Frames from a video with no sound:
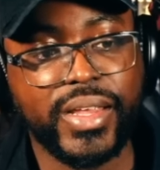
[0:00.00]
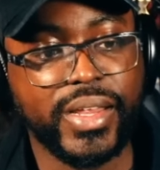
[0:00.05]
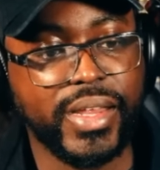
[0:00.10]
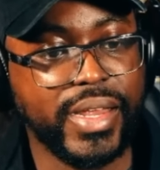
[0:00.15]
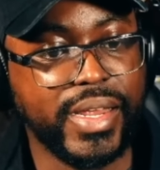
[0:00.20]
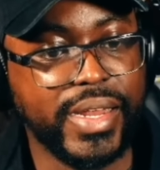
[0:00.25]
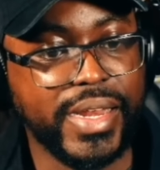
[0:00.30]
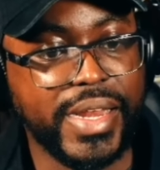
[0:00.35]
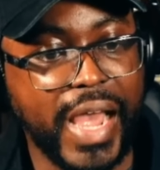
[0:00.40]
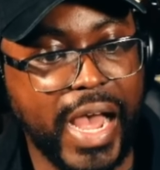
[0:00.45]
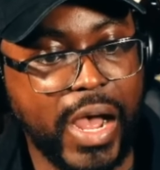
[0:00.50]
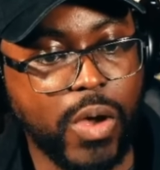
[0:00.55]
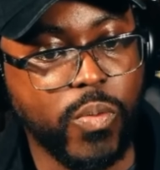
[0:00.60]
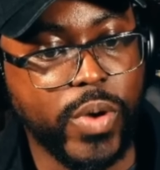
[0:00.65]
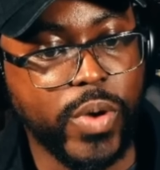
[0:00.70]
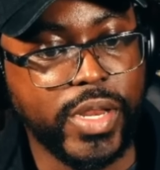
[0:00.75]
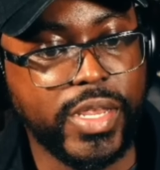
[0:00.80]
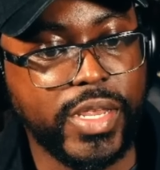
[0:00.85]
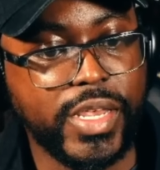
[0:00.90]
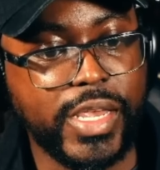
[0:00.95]
now
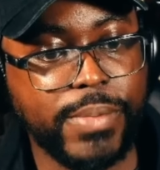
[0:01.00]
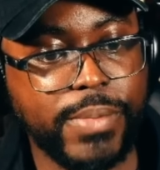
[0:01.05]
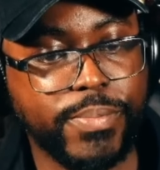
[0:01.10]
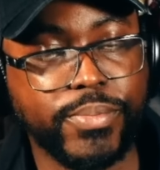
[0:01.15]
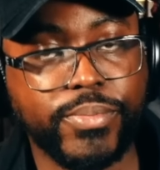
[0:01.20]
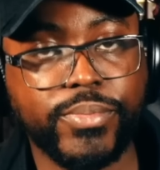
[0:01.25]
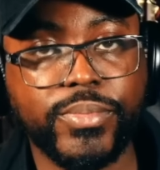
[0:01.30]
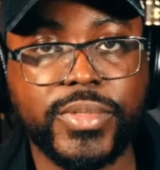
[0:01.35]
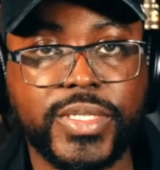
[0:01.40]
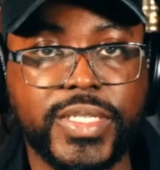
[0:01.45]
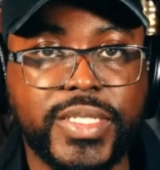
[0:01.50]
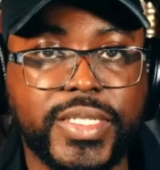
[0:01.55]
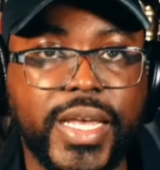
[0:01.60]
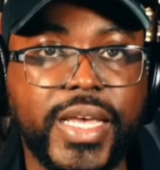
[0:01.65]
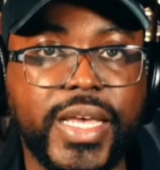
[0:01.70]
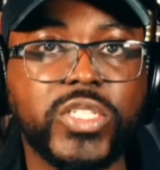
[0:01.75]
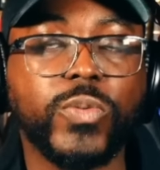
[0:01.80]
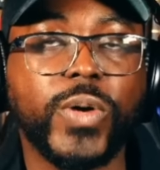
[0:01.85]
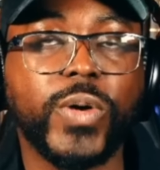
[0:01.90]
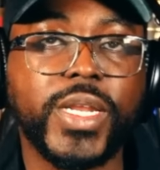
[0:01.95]
when he
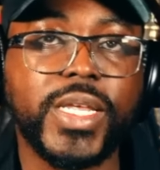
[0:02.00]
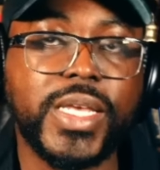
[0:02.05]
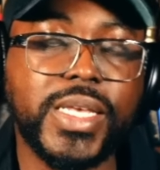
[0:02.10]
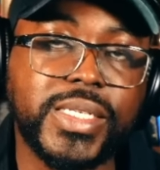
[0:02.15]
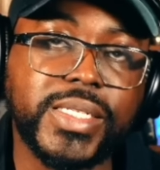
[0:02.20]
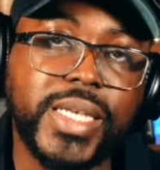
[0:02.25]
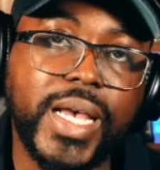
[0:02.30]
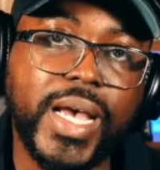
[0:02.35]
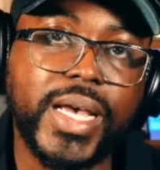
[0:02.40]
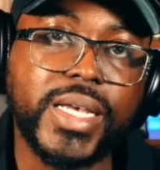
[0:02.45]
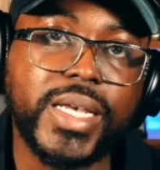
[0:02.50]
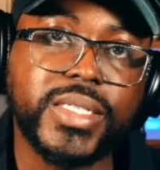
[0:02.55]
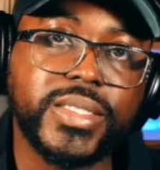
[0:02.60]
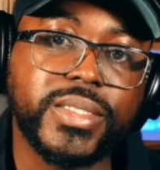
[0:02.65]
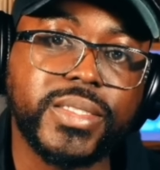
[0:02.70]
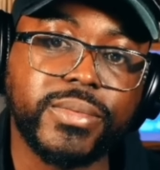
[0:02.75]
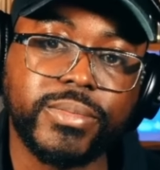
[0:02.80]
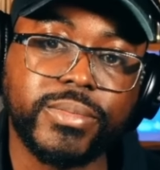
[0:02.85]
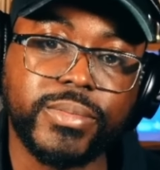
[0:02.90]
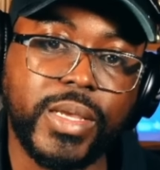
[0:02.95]
says what he
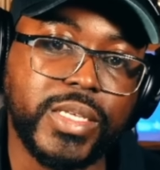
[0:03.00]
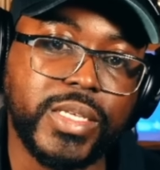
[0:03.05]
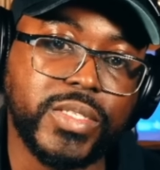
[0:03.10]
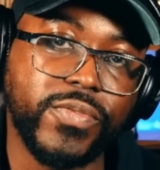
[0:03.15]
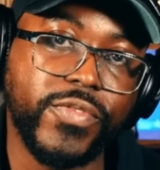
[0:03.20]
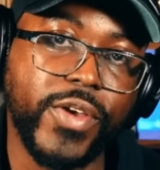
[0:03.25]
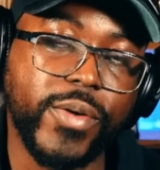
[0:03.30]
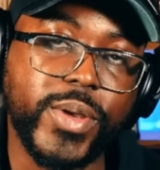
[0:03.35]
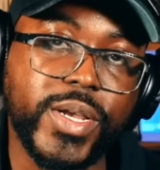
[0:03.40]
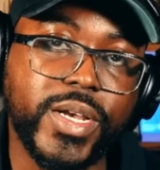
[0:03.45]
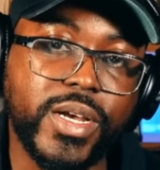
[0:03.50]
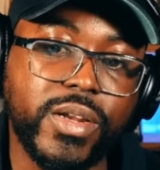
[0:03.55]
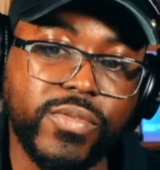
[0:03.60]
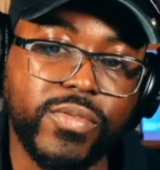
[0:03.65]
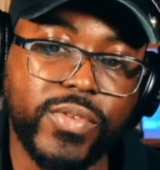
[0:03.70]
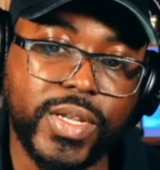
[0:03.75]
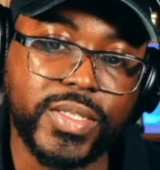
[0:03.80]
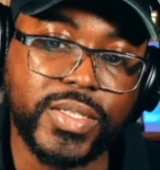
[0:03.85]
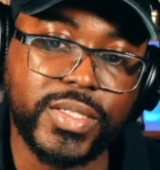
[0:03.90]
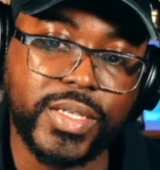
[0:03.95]
says, is very
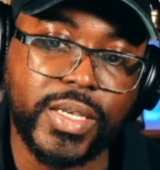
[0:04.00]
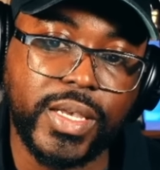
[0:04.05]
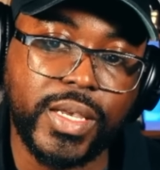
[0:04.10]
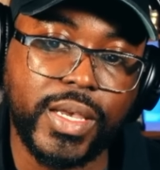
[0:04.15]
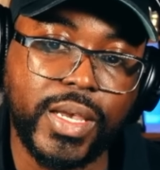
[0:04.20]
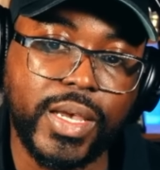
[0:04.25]
convincing.